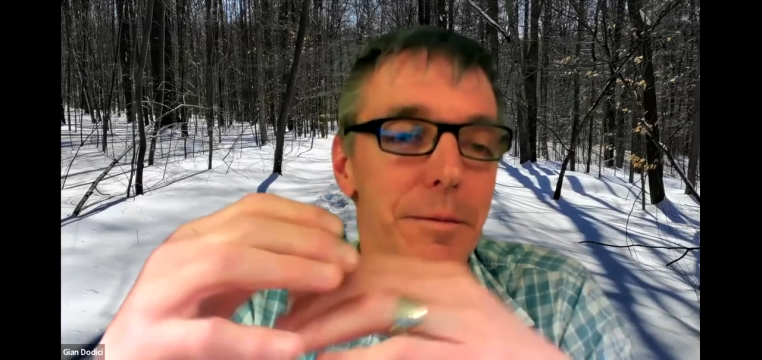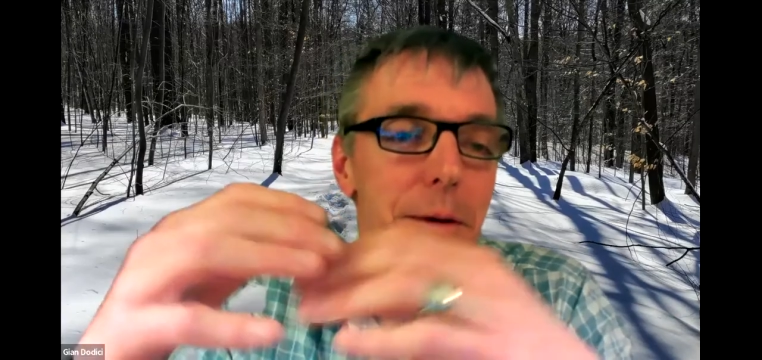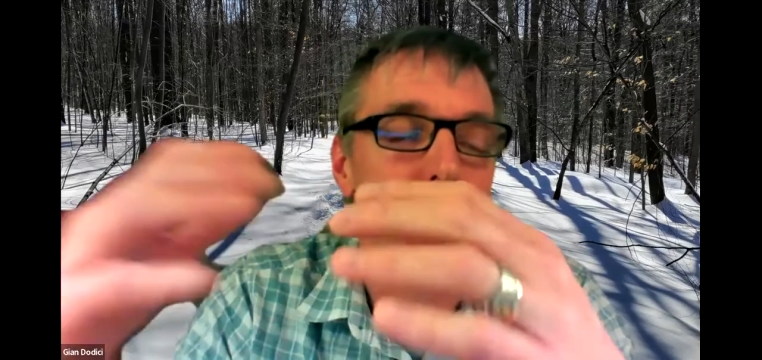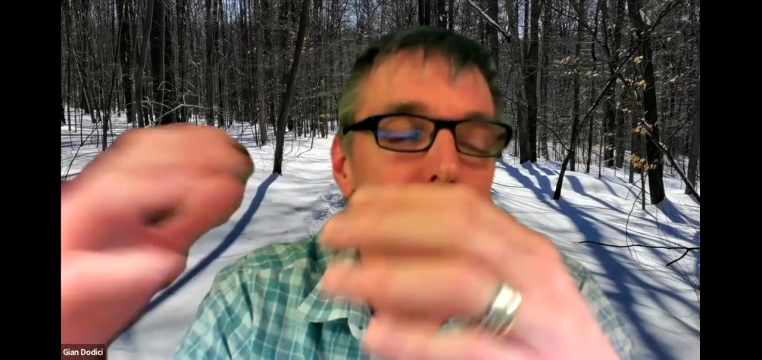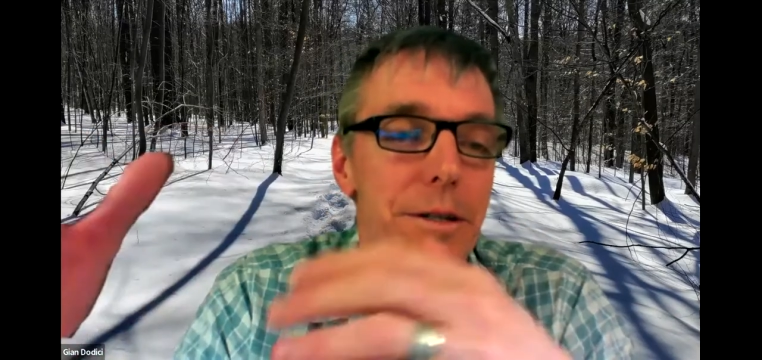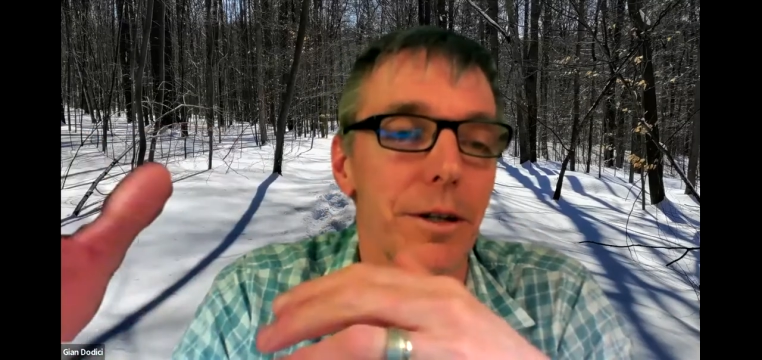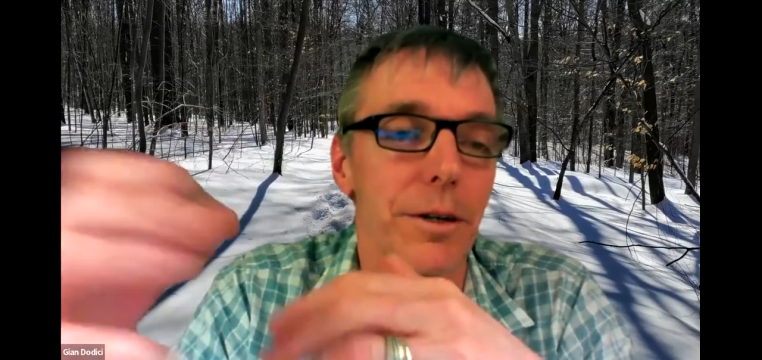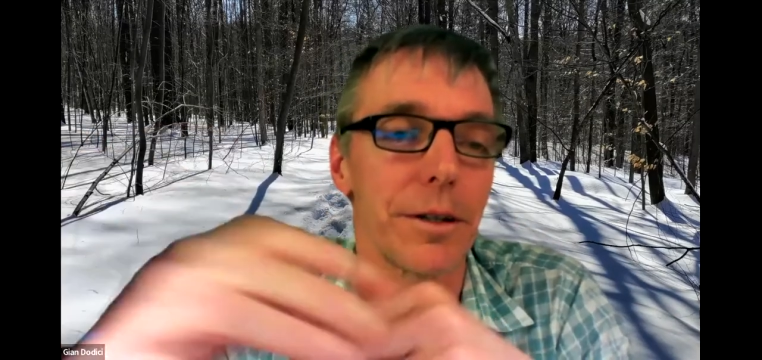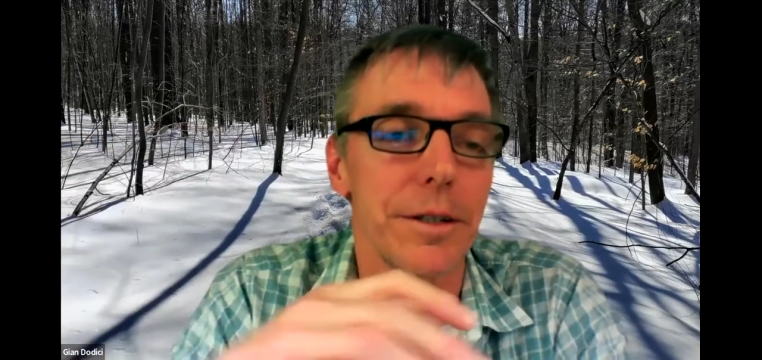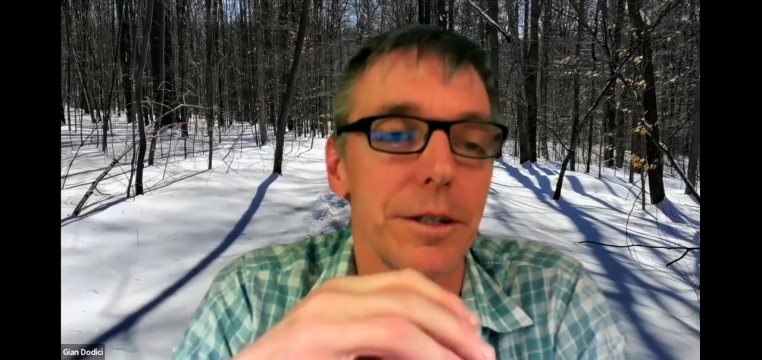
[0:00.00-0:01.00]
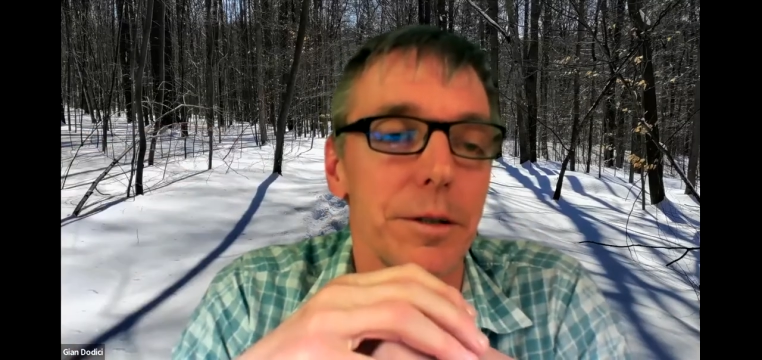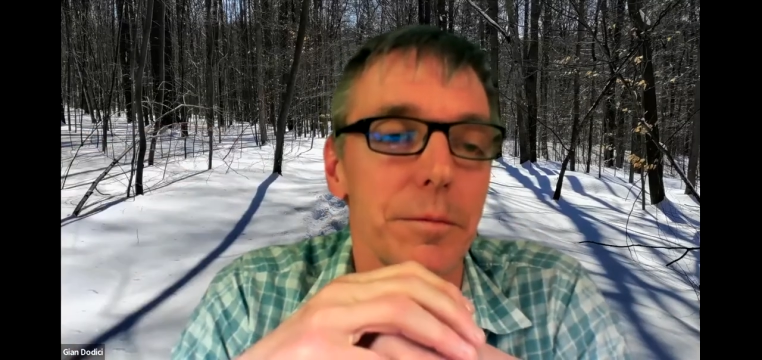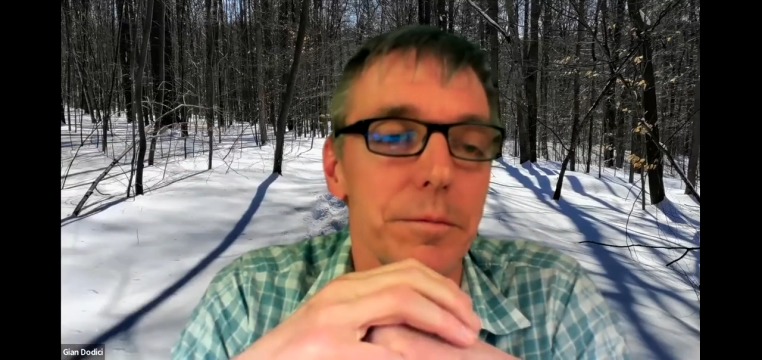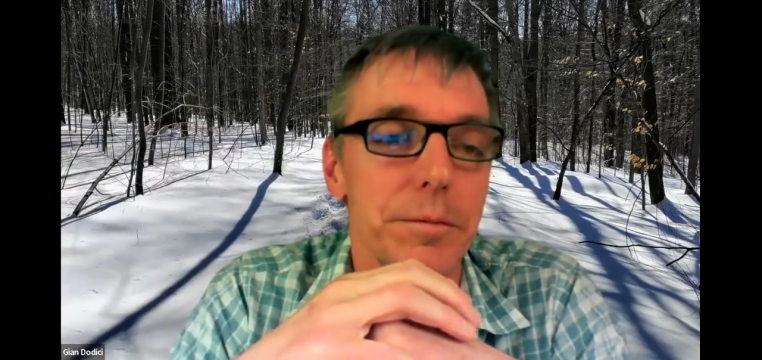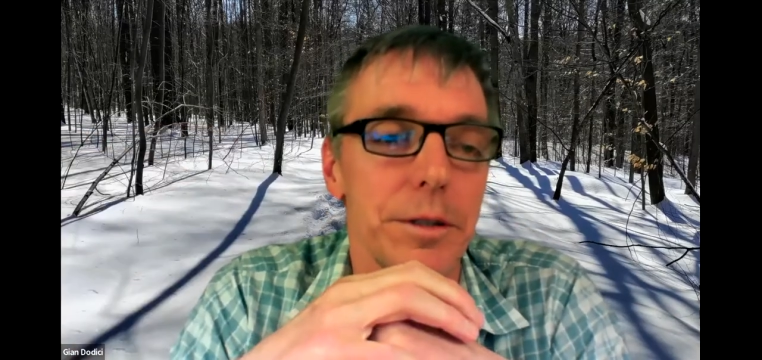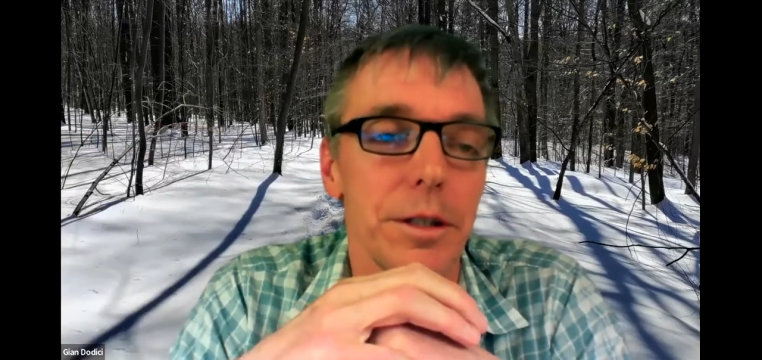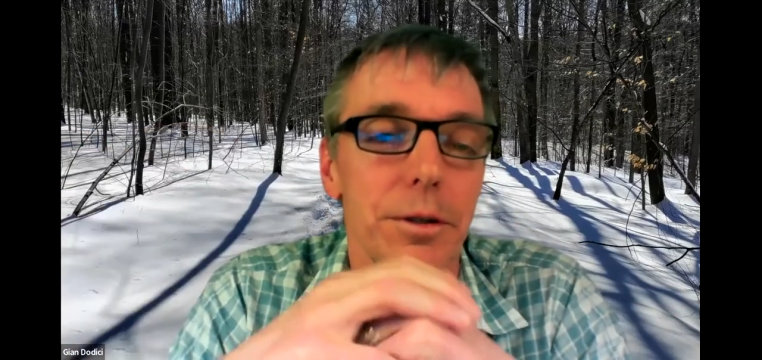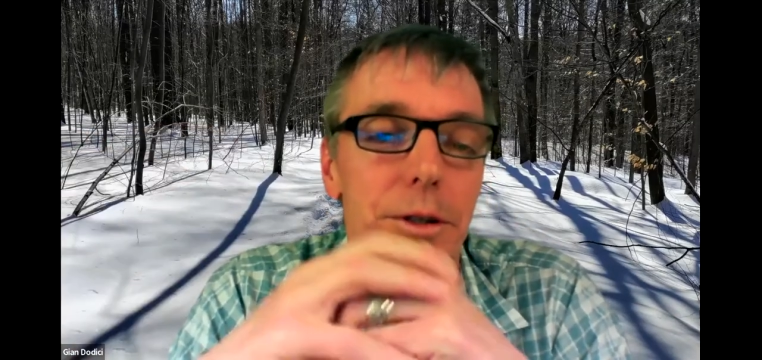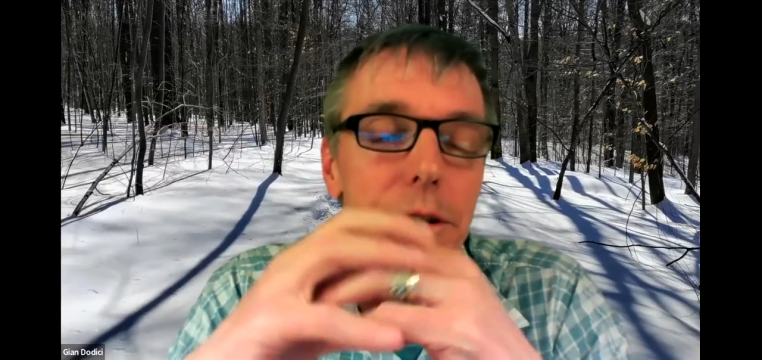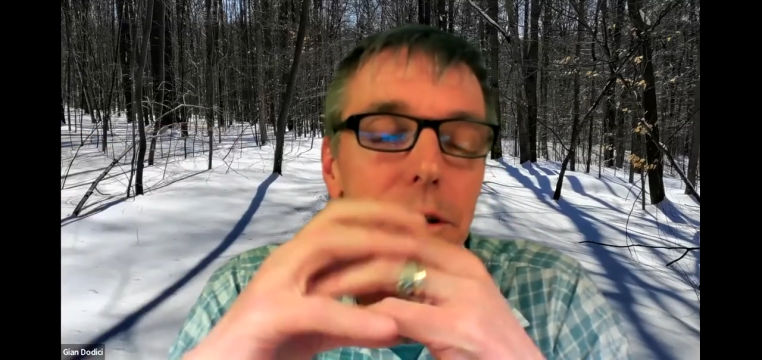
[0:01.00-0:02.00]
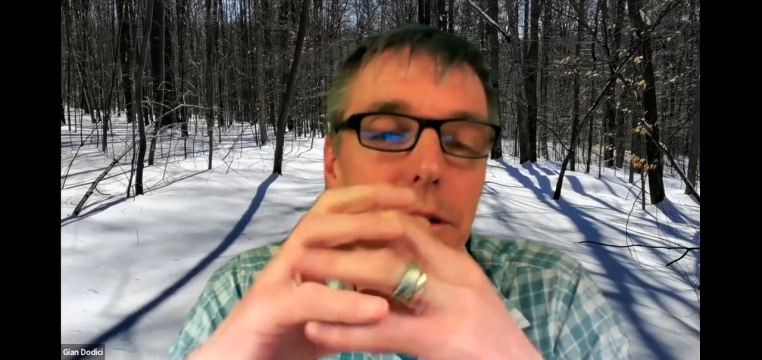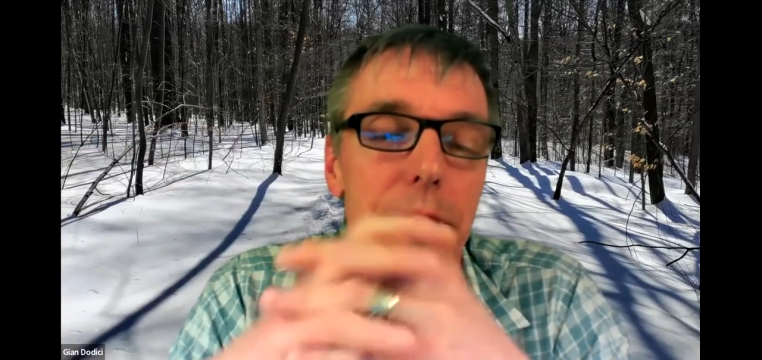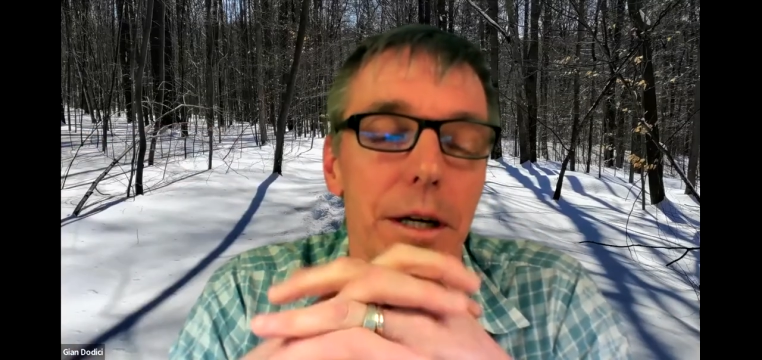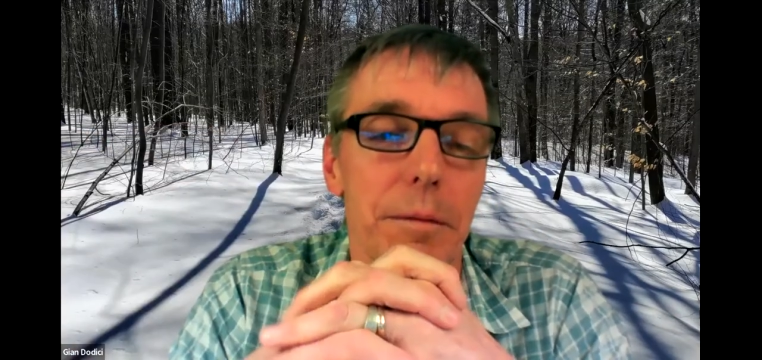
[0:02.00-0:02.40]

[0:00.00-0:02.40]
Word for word: to maybe these longer term solutions.